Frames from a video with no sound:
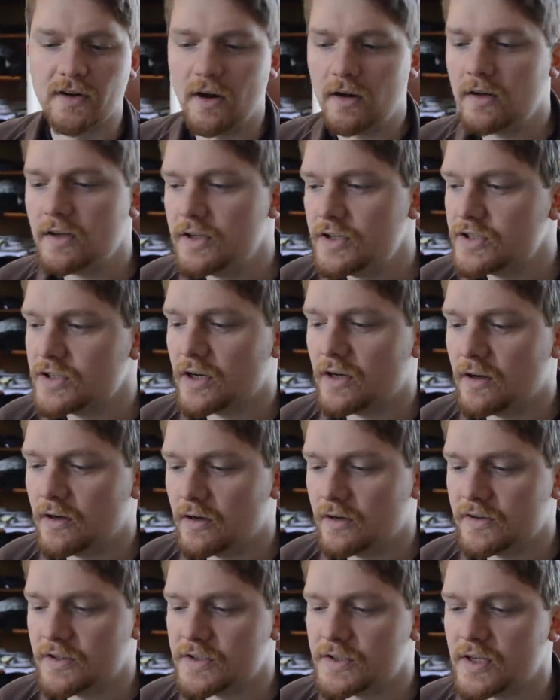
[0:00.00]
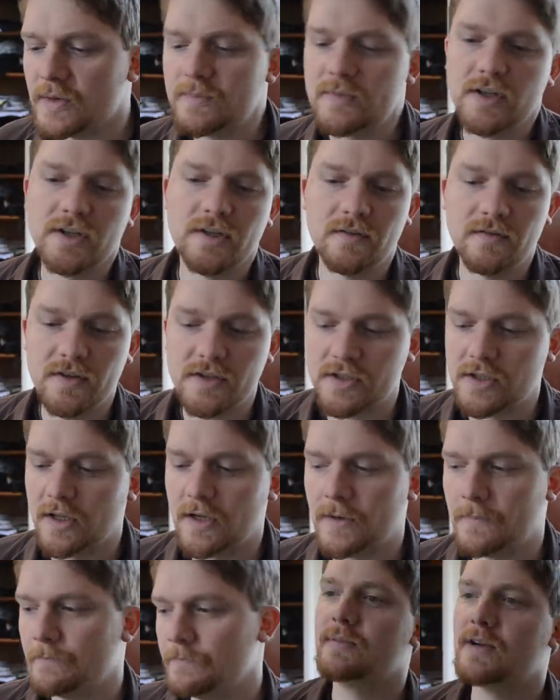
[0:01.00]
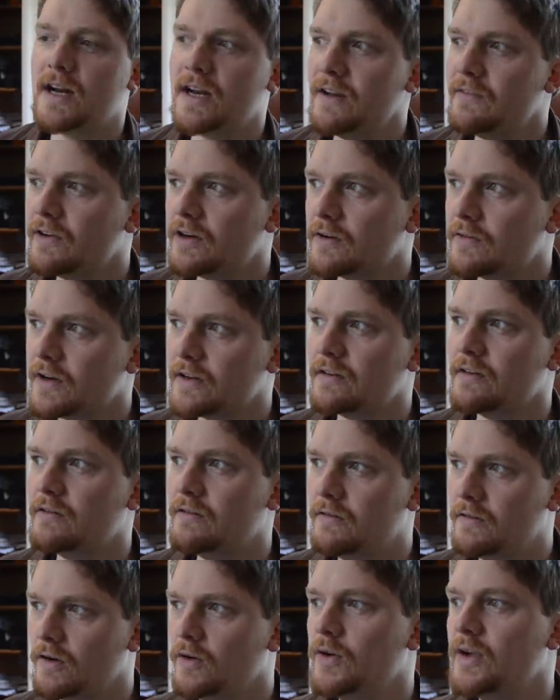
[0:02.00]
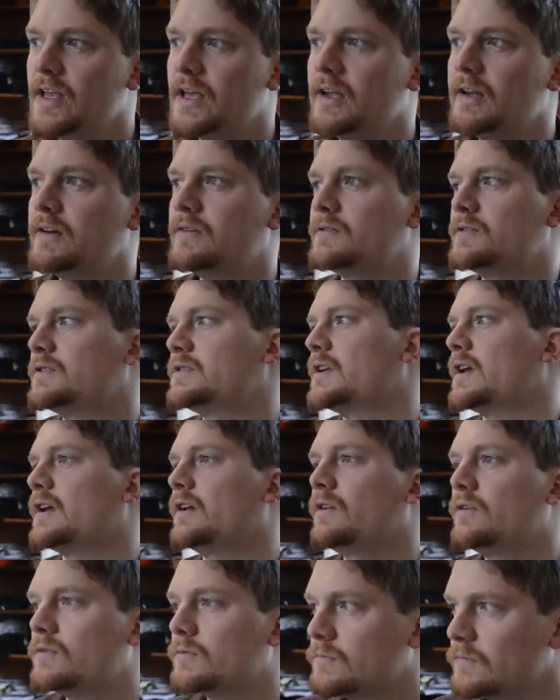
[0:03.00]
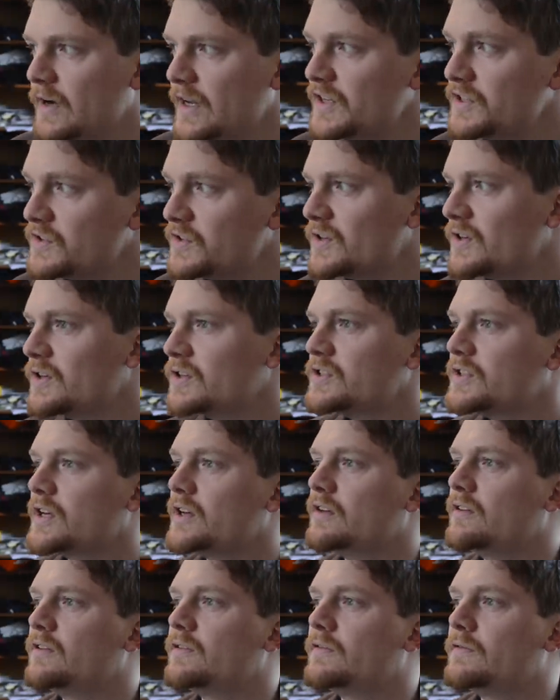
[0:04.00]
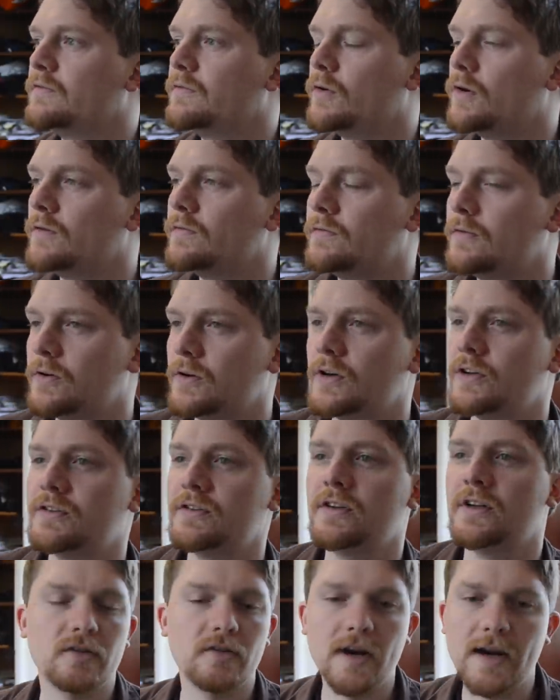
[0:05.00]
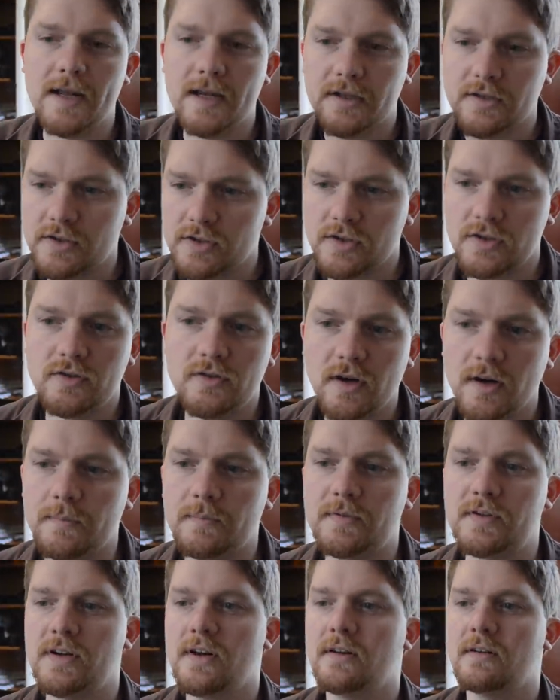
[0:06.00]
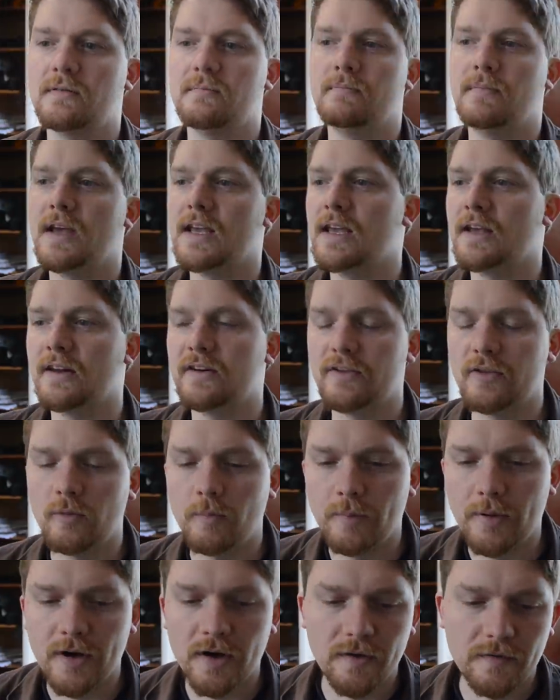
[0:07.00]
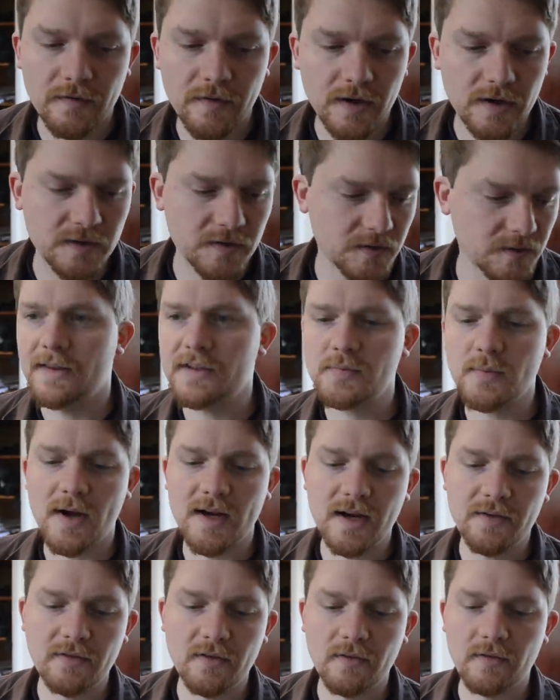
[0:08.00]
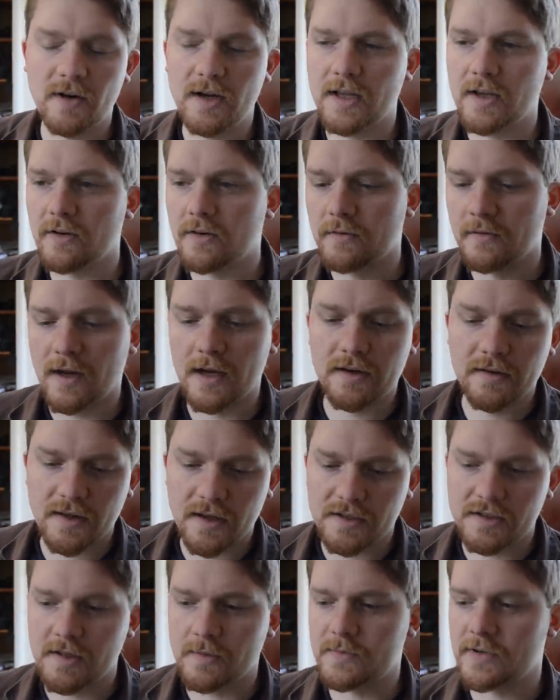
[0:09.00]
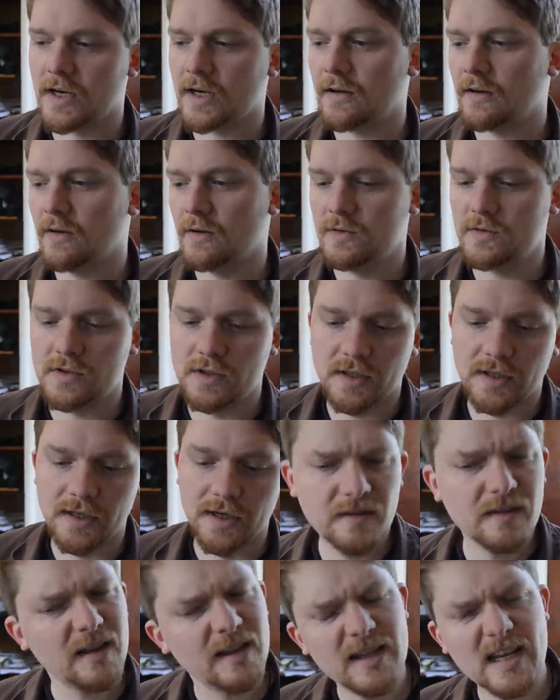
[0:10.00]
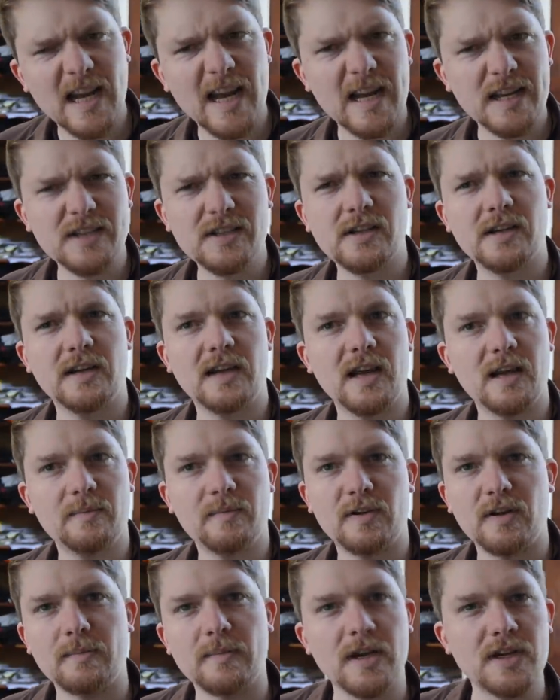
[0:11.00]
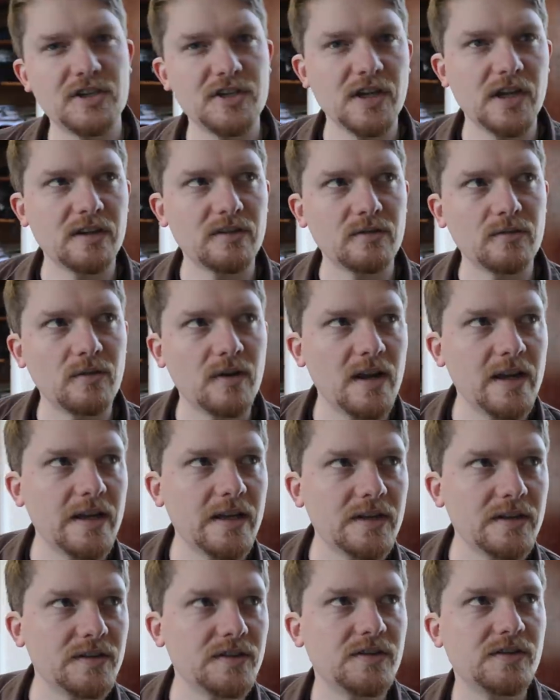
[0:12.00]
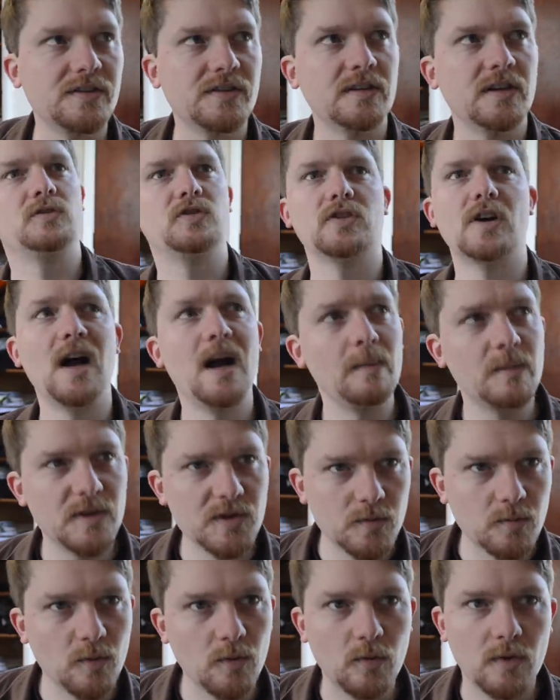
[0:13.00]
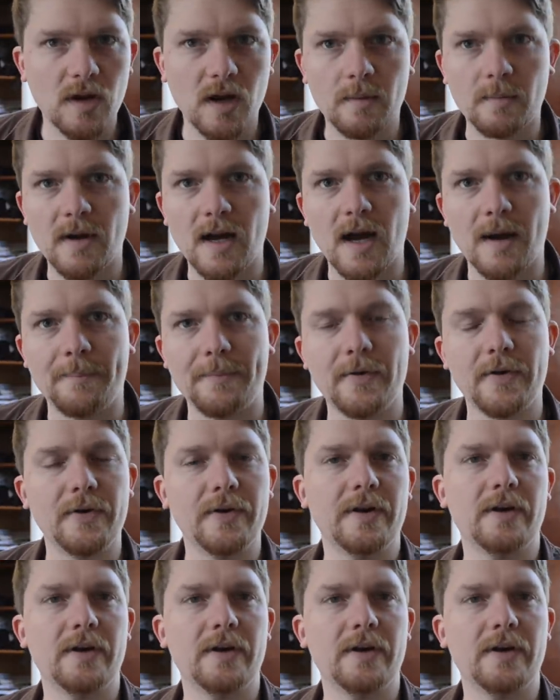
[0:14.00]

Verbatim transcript: knowledge on the subject of Islam. But I never got around to doing it. Just take a lot of research, take a lot of forethought, creating a script making it all perfect. That's why I never really got around to that subject closely. The thing that has kind of happened on my channel is dramas will come up